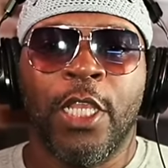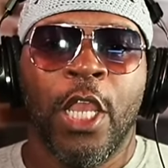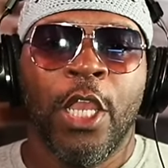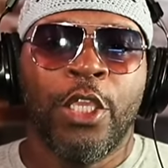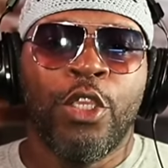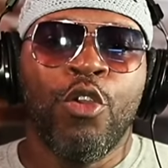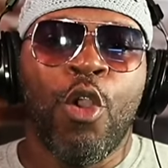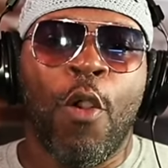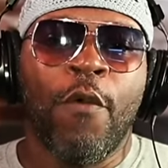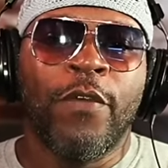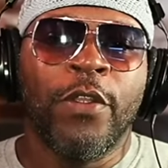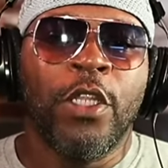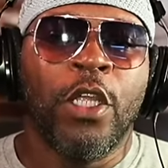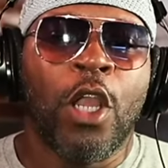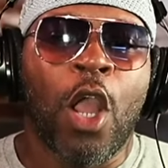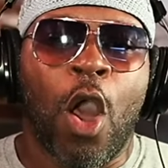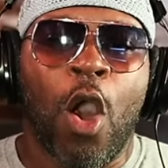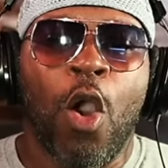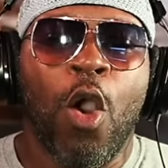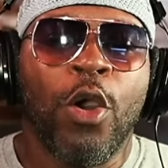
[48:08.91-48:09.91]
You
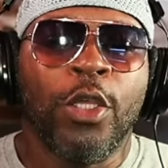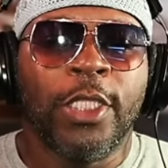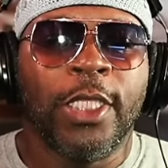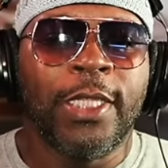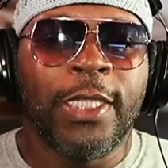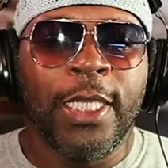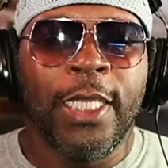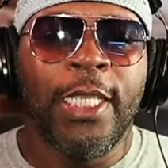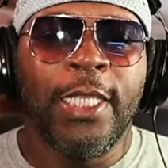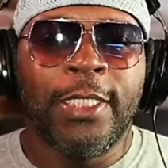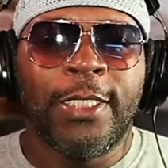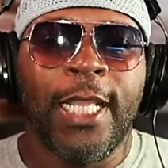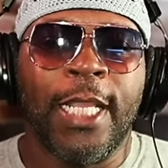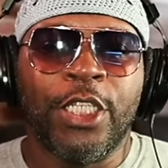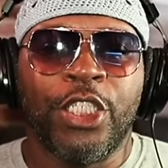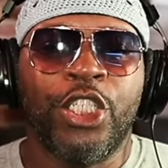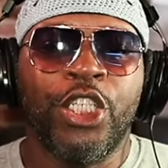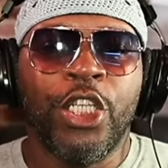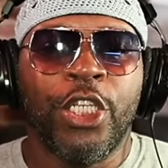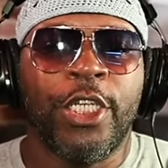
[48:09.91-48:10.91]
overlook all the things that
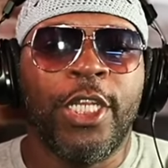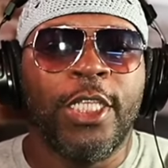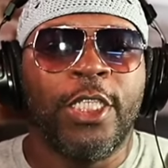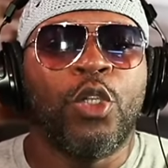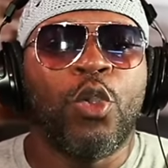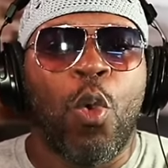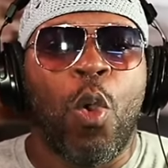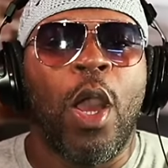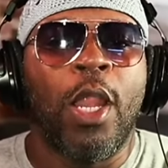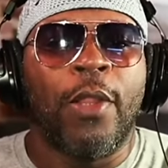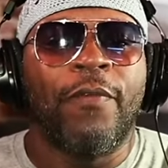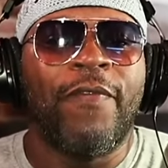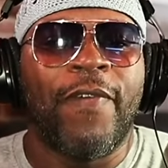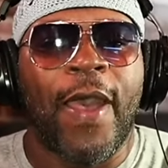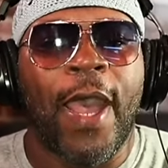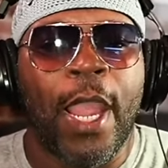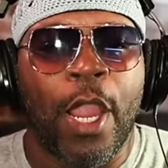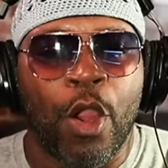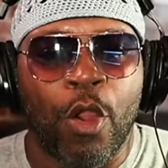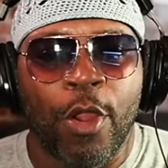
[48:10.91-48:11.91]
should
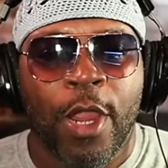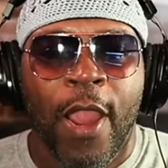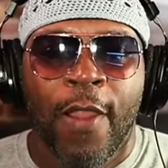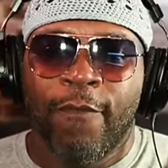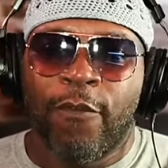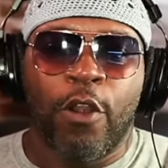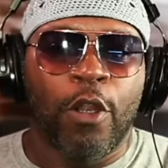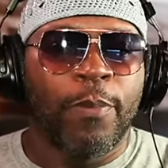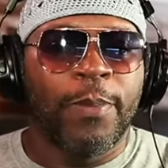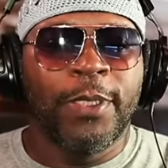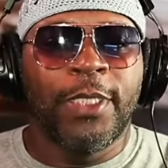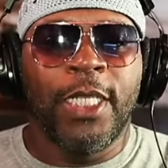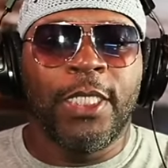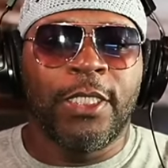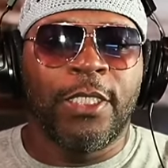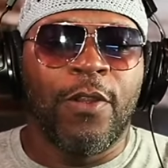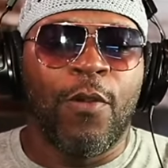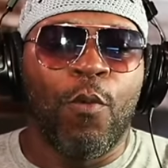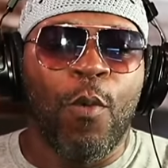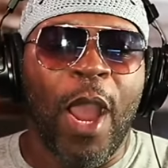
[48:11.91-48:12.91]
disqualify her from the position
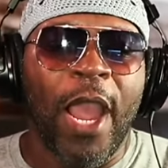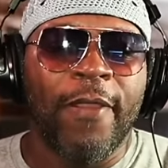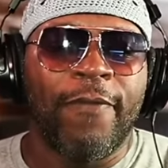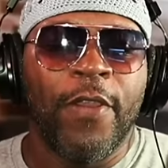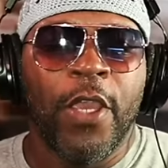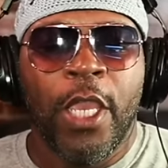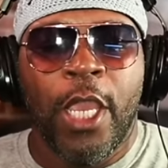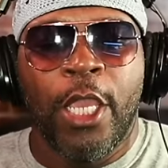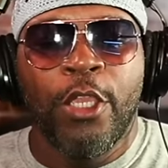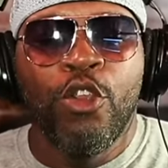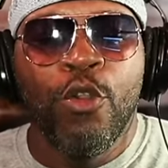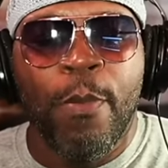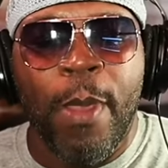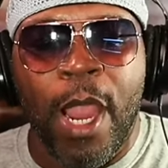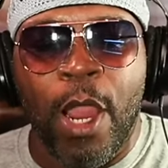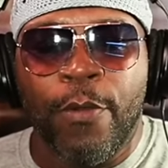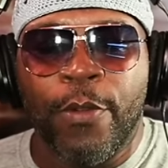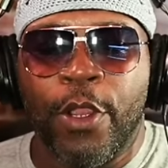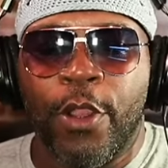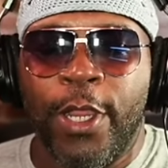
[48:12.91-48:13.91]
of wife. And you
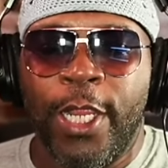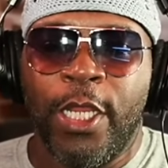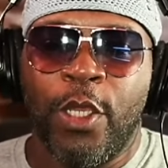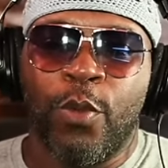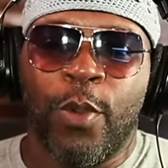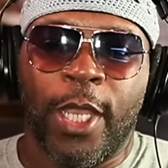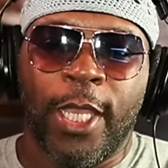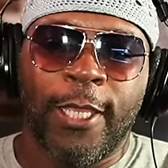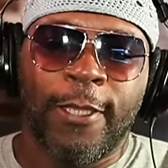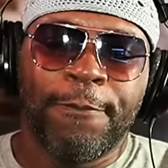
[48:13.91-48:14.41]
marry her anyway.